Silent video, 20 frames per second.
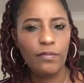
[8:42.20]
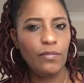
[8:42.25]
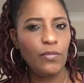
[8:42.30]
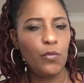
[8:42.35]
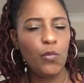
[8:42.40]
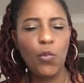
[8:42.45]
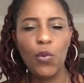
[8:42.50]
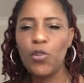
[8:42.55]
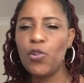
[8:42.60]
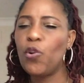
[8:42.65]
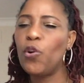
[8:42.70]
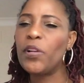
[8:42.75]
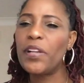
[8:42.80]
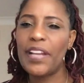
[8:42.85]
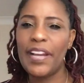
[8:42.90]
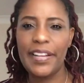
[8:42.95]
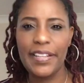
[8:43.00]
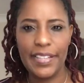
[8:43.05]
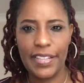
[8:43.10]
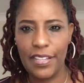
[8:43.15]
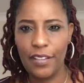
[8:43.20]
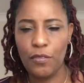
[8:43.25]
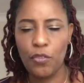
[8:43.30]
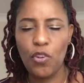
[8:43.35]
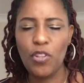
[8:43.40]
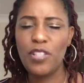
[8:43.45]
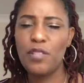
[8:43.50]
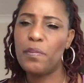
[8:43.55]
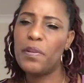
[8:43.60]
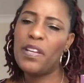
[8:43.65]
what God can give.
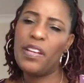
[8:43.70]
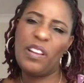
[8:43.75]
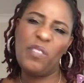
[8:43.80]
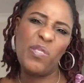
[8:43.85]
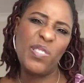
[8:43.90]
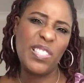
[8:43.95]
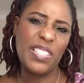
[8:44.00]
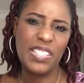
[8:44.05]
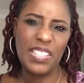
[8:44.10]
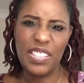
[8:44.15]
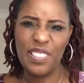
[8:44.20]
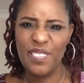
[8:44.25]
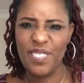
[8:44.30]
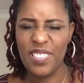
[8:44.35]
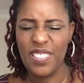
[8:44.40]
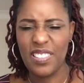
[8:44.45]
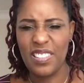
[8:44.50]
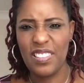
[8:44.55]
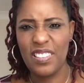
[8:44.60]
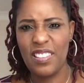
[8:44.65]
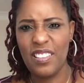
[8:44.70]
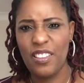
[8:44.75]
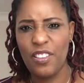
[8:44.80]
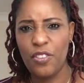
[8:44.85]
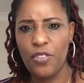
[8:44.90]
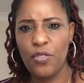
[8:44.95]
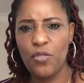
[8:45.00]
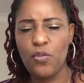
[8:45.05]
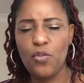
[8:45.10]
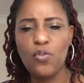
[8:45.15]
God is bigger than what He gives.
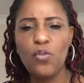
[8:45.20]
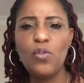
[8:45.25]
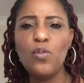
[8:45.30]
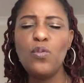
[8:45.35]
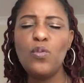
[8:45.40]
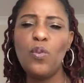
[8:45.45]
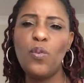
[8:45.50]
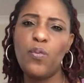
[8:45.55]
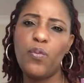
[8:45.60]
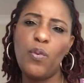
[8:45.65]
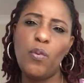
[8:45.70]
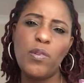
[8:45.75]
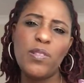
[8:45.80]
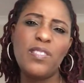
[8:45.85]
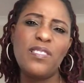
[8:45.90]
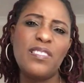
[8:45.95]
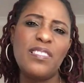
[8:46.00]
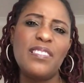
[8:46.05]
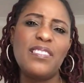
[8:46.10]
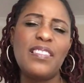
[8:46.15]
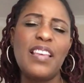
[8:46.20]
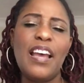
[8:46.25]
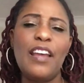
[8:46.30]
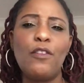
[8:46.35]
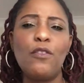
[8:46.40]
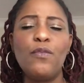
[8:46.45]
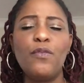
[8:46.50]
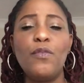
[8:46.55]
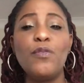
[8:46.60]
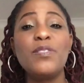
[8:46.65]
You know, don't look for what is in his
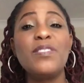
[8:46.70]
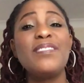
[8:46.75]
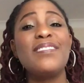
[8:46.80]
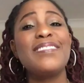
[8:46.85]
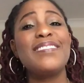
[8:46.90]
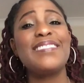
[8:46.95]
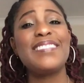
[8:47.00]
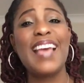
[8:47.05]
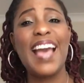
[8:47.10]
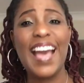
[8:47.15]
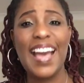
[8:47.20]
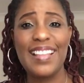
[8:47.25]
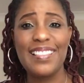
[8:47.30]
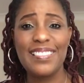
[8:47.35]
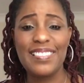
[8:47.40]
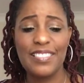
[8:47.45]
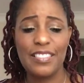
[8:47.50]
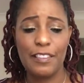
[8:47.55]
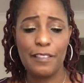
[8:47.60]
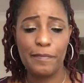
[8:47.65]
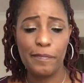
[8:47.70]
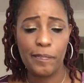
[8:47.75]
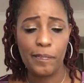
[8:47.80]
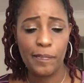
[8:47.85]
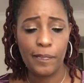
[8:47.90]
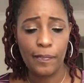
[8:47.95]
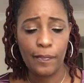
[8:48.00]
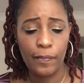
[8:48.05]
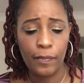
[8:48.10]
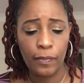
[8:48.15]
hand, look for what is in his heart.
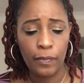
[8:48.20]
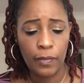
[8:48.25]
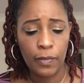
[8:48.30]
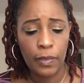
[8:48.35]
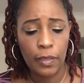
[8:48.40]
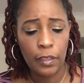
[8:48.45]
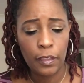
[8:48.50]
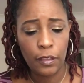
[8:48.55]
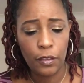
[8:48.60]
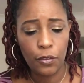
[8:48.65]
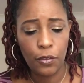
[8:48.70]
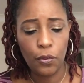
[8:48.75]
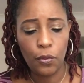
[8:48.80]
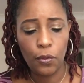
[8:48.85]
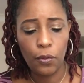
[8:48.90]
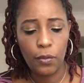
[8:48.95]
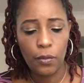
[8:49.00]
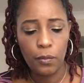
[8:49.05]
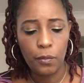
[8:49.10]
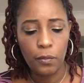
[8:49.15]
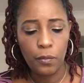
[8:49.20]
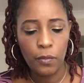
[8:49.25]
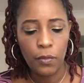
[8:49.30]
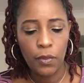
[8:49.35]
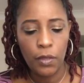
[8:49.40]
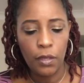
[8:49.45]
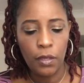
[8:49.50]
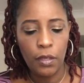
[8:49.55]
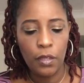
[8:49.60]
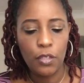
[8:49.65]
You know,
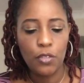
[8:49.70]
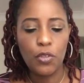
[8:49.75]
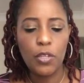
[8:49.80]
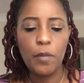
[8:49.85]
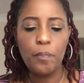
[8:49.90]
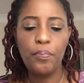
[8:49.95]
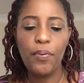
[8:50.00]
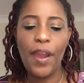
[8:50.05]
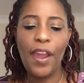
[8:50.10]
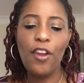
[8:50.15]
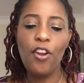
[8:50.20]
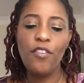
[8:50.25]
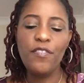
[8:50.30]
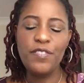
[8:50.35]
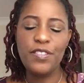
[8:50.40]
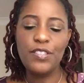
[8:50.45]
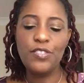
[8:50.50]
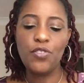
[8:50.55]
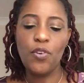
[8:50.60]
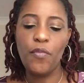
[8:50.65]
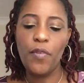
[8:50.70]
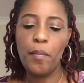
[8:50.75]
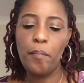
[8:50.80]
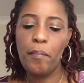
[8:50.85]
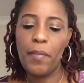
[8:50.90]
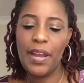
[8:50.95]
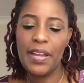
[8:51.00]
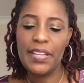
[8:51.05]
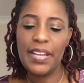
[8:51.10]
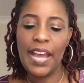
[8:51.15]
so the priorities of a
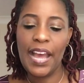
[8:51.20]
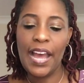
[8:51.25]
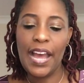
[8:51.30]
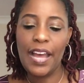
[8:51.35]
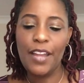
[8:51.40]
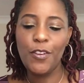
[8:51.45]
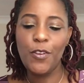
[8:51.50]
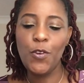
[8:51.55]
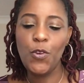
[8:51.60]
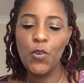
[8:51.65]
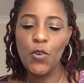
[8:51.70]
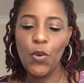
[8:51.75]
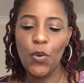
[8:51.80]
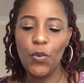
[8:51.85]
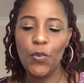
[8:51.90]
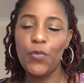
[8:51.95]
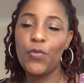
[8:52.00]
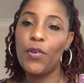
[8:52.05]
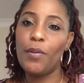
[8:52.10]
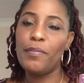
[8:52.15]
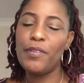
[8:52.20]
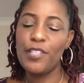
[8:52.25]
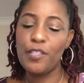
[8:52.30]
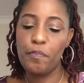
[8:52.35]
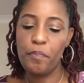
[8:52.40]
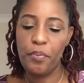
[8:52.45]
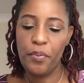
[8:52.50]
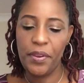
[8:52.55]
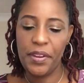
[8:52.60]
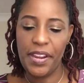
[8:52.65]
man are known from his
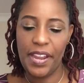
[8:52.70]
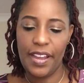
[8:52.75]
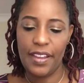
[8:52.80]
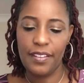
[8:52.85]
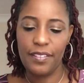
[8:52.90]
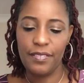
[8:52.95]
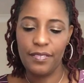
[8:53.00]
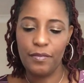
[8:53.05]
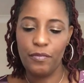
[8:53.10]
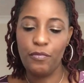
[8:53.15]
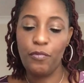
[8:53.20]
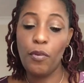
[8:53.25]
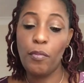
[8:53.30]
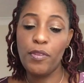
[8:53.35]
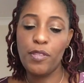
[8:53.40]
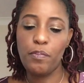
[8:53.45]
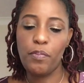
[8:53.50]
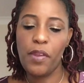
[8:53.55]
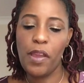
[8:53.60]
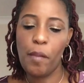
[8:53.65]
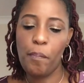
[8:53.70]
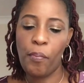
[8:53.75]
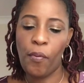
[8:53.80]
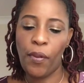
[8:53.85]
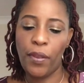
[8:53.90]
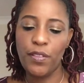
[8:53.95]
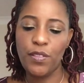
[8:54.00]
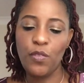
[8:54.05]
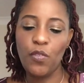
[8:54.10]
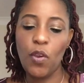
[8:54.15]
prayer, from his prayer
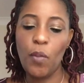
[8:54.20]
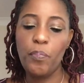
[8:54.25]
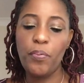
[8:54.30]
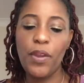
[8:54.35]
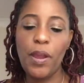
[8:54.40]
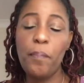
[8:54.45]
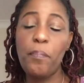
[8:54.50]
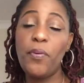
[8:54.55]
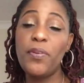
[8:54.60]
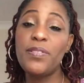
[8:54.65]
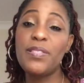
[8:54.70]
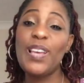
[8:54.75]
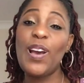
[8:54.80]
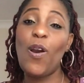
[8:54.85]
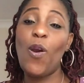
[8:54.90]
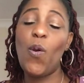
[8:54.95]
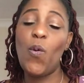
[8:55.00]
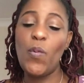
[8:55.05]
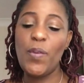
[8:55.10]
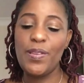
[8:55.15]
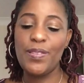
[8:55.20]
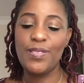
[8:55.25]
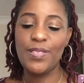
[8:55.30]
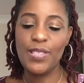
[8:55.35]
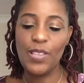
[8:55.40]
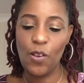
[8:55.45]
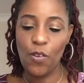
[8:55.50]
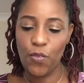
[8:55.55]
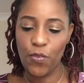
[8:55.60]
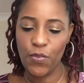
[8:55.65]
points. If your prayer points are always
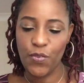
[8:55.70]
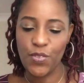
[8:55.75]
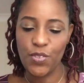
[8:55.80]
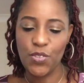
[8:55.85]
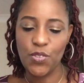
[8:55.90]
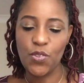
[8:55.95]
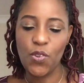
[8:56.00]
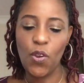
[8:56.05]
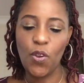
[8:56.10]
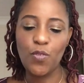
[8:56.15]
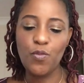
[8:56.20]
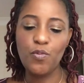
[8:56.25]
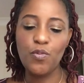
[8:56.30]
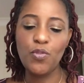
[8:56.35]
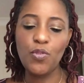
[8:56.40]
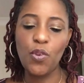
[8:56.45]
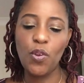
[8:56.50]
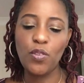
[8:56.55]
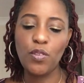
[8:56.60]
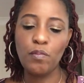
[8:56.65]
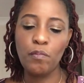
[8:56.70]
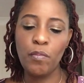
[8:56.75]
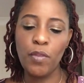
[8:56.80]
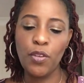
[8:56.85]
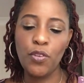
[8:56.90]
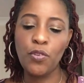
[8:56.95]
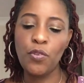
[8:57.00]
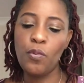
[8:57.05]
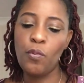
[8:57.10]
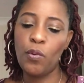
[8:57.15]
selfish, God will not
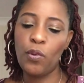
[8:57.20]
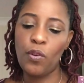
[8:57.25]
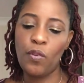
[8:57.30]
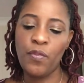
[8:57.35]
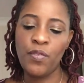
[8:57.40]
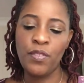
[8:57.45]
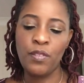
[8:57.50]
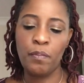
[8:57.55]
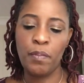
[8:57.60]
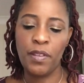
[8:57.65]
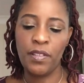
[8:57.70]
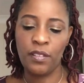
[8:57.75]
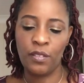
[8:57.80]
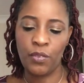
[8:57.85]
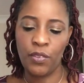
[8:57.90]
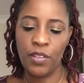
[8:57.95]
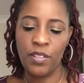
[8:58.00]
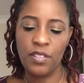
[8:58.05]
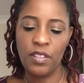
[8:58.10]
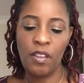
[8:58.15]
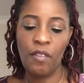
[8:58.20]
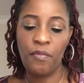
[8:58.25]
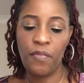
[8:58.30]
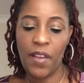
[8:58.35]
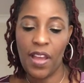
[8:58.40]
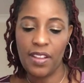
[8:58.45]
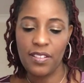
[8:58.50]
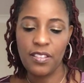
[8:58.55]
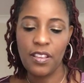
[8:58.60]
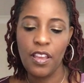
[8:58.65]
make you one of his best friends. In
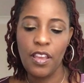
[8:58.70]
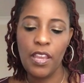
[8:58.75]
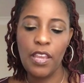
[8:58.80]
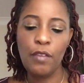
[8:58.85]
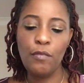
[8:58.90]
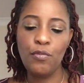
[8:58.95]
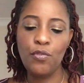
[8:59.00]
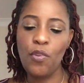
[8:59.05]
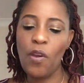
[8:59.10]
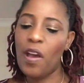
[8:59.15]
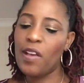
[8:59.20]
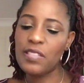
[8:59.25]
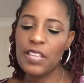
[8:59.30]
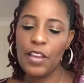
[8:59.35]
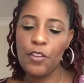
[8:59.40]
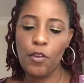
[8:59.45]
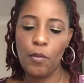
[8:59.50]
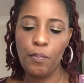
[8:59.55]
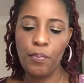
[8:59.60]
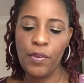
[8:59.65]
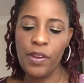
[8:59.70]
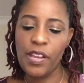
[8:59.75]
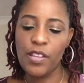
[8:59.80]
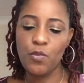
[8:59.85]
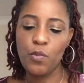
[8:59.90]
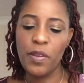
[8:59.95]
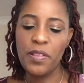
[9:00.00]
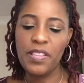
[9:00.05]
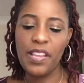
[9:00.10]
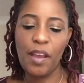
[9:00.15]
fact, he will not answer your
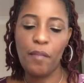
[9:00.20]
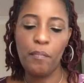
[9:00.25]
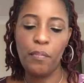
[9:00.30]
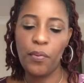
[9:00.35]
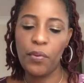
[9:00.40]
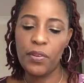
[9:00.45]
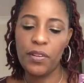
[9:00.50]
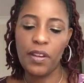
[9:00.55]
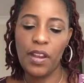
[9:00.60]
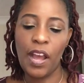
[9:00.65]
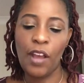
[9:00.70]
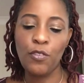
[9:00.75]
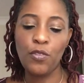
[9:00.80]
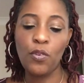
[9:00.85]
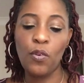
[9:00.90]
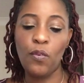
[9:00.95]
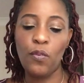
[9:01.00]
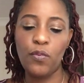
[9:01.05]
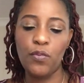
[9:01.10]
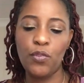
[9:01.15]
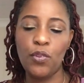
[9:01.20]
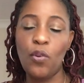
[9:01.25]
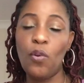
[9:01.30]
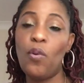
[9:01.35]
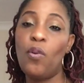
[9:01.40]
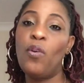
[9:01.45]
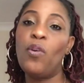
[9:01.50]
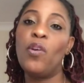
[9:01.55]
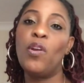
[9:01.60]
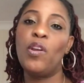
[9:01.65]
prayers when they are born out of
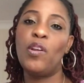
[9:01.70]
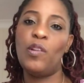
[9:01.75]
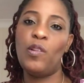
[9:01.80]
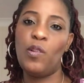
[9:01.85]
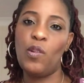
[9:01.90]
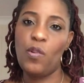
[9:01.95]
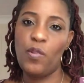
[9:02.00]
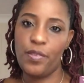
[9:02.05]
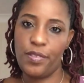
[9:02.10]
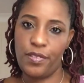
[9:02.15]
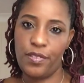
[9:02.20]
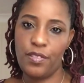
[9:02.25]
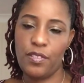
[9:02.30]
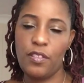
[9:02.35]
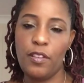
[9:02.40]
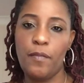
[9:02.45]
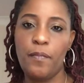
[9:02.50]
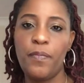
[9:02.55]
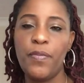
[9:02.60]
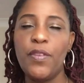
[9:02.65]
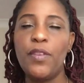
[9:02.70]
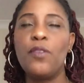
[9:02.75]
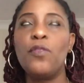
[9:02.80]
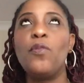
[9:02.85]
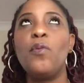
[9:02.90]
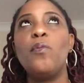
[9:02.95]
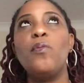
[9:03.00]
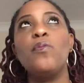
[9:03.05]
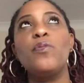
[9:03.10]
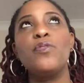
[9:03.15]
your lust. You
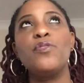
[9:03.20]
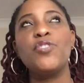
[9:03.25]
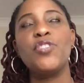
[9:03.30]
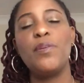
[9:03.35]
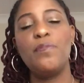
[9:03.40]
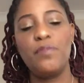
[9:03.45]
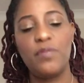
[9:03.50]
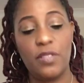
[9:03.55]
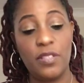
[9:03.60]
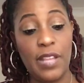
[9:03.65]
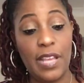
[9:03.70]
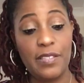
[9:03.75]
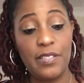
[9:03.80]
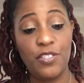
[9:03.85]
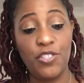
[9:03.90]
know, James, that's